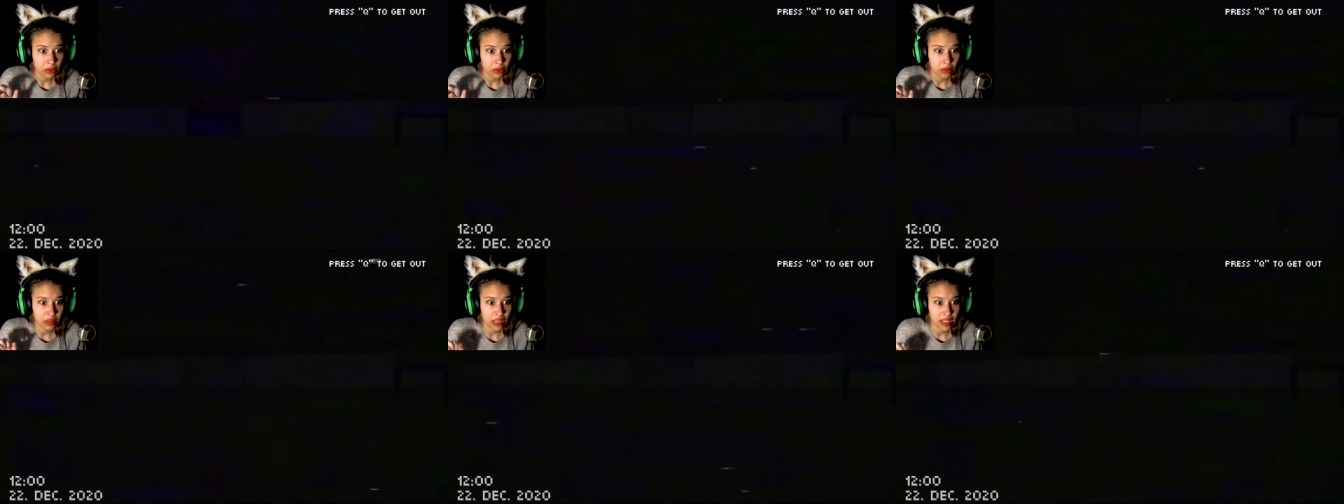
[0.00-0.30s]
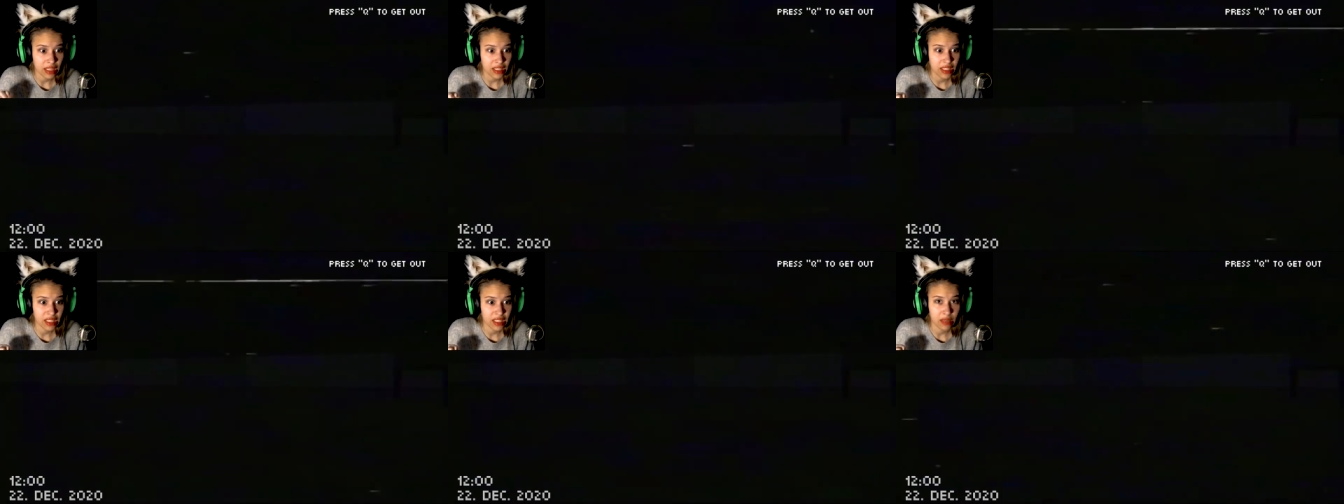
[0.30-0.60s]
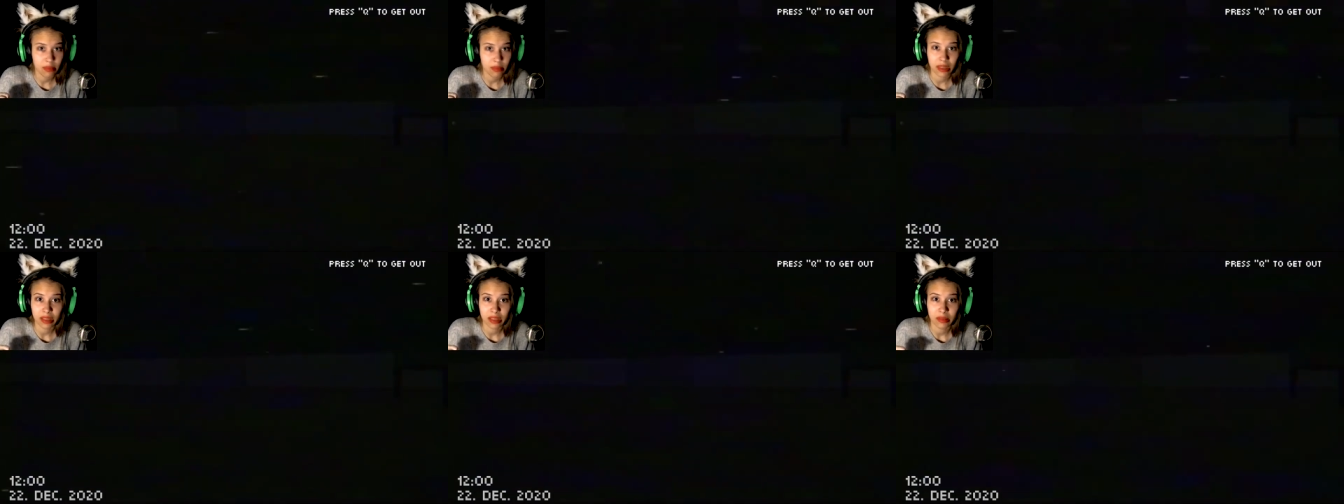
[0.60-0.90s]
Oh, that's
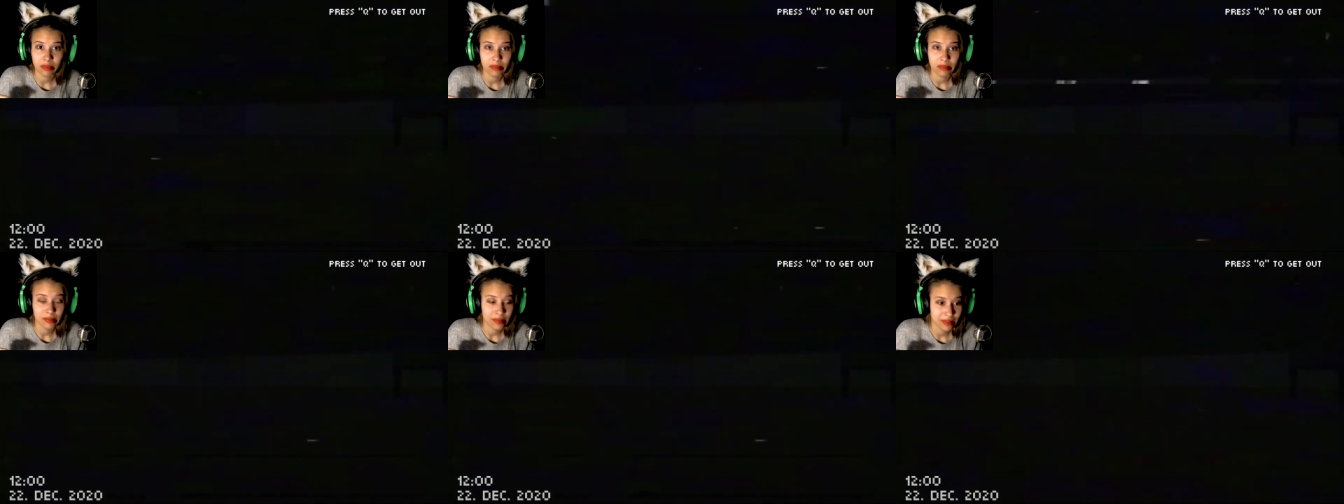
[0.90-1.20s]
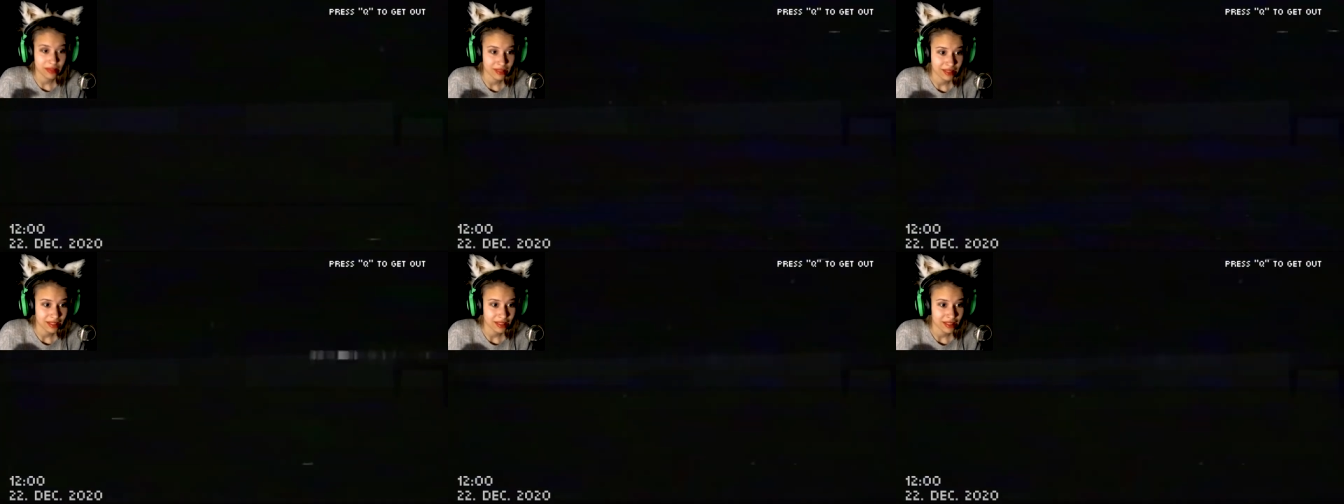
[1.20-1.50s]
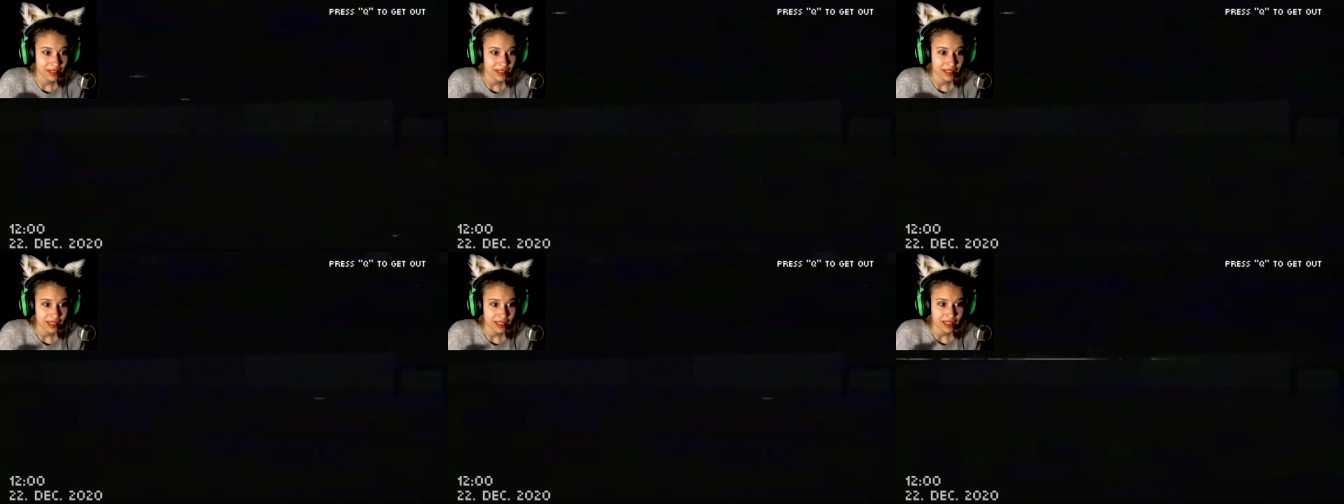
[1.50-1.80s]
demon.
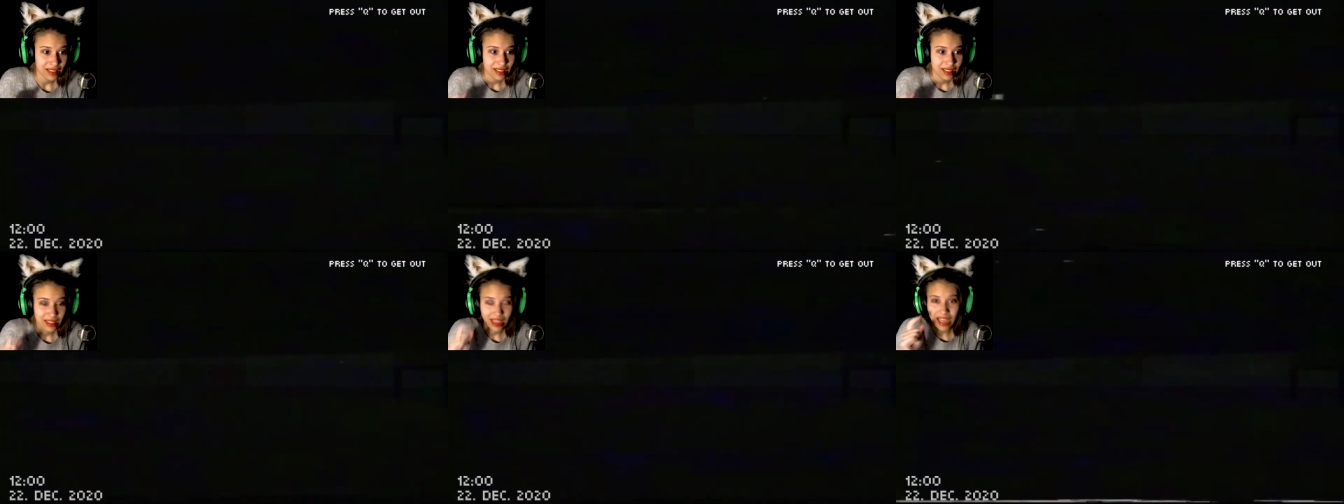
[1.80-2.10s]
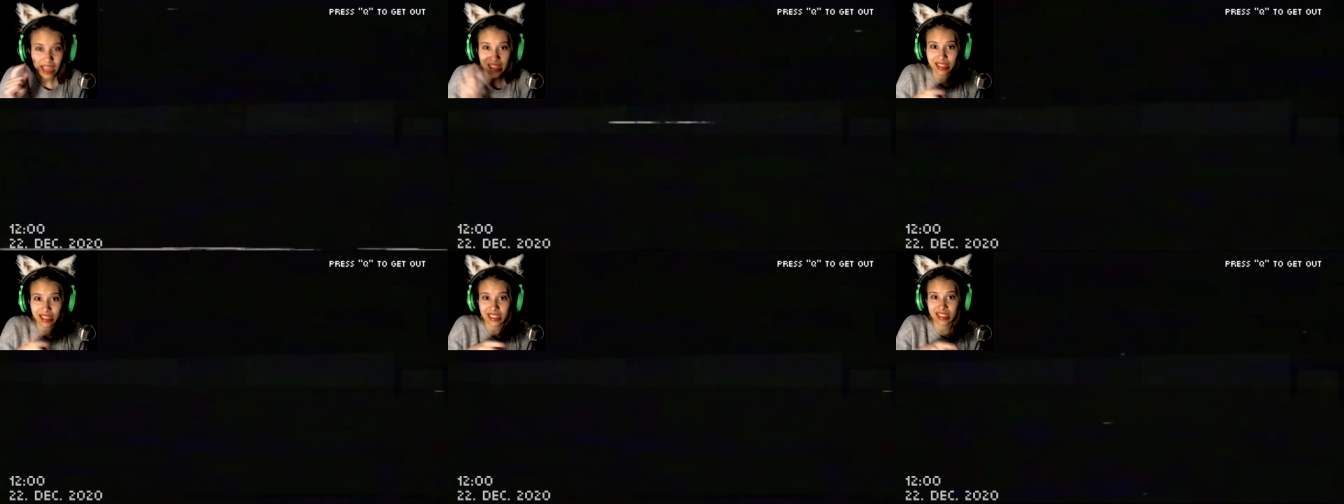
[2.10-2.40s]
That